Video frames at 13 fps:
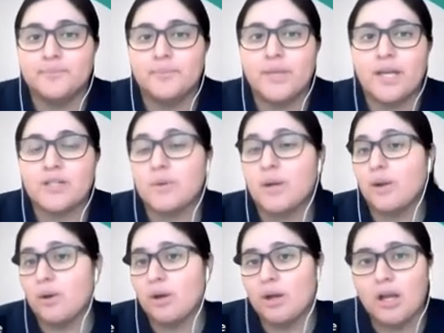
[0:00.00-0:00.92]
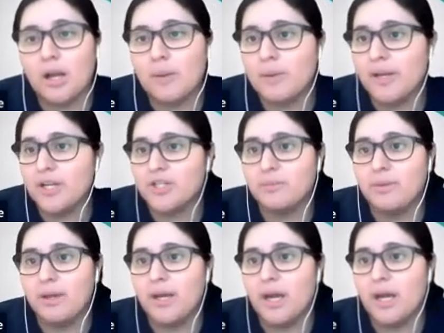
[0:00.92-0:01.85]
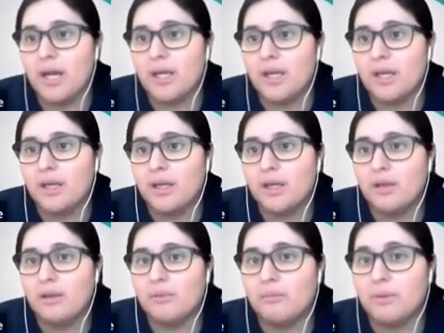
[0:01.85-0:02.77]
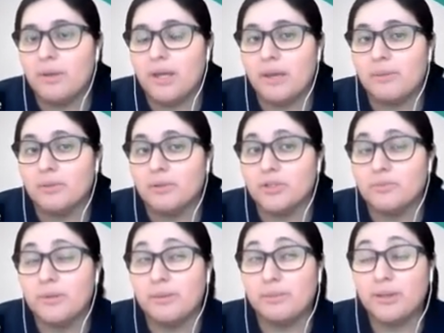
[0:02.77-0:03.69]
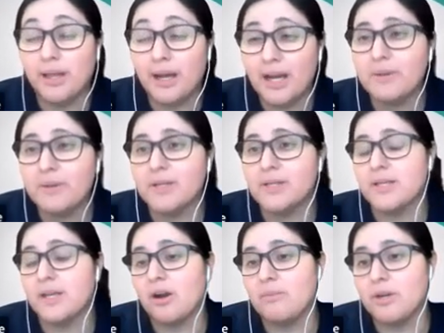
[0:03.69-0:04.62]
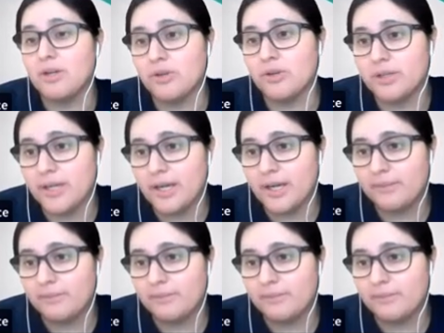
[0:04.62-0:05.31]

that's why our accommodation may not be able to be applied because they are measuring time.